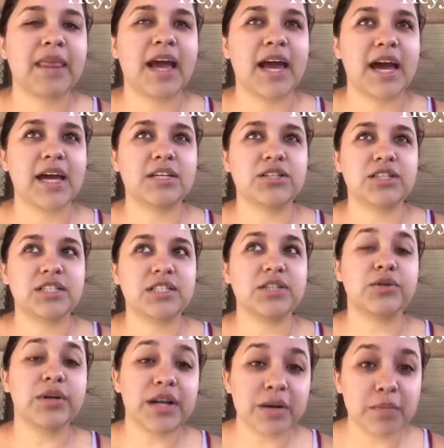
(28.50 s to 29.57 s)
And she doesn't
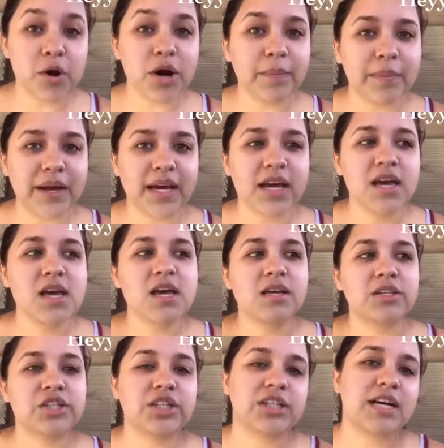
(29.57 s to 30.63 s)
do it anymore, but
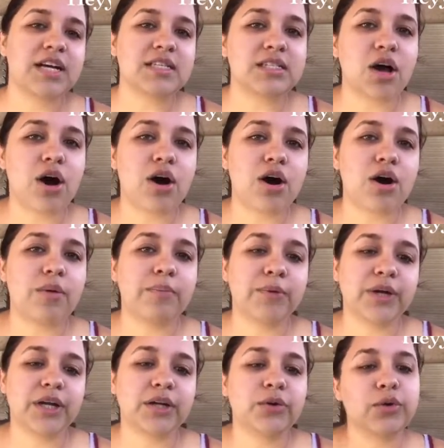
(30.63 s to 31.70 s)
she does all
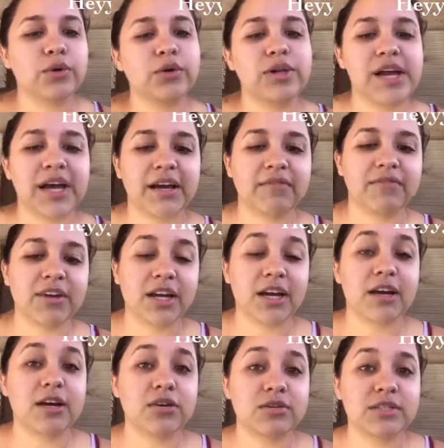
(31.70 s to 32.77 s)
pretty cool like
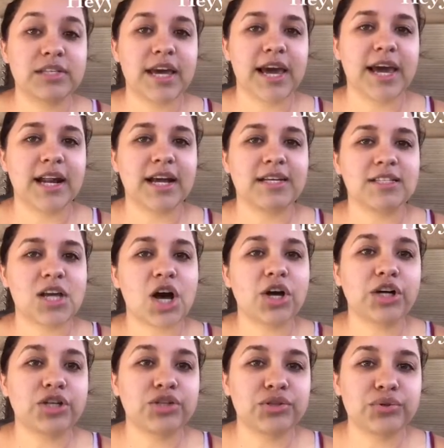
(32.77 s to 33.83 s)
videos, and I saw
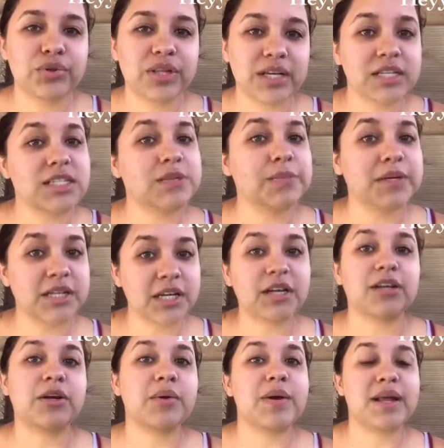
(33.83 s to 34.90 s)
her do this
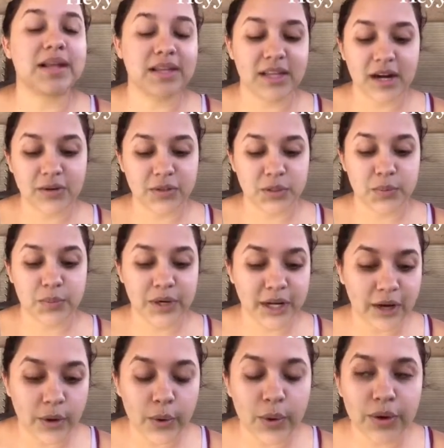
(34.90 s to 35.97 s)
particular one. I thought it was
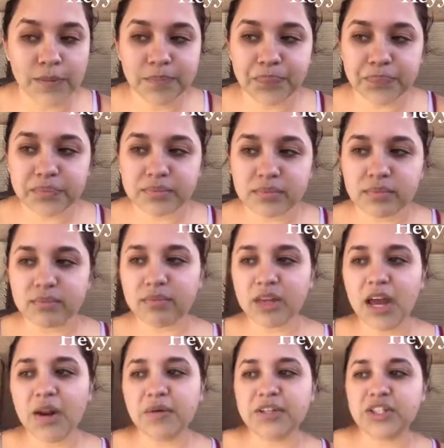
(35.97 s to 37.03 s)
pretty cool.
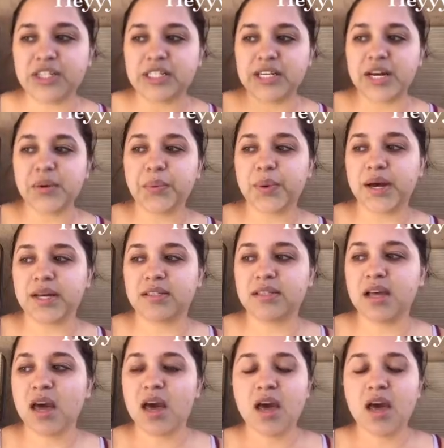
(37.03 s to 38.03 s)
And what she did was